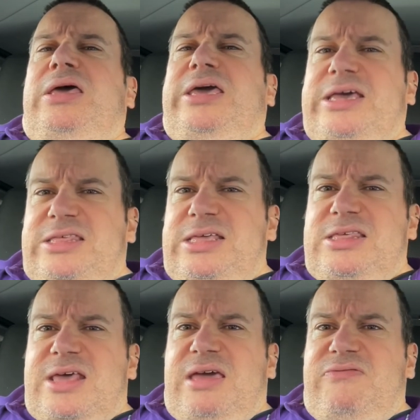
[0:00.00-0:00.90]
Is it
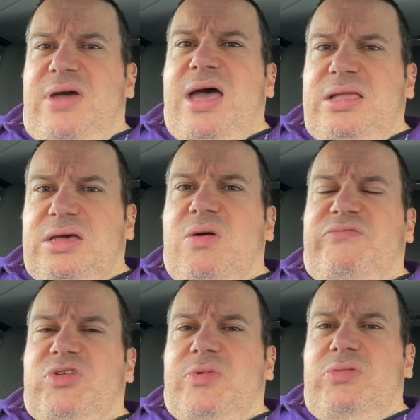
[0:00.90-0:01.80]
safe and
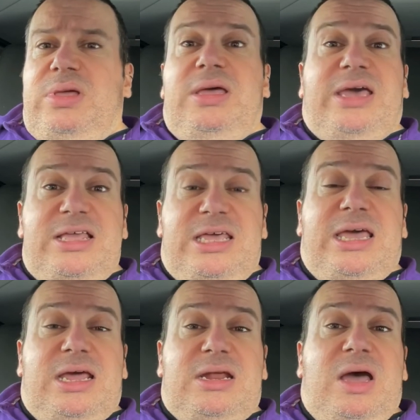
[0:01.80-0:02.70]
comfortable getting
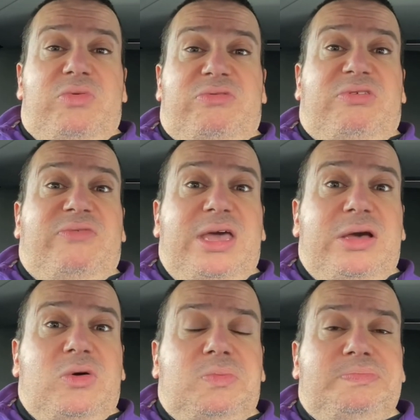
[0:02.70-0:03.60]
in and out of the vehicle?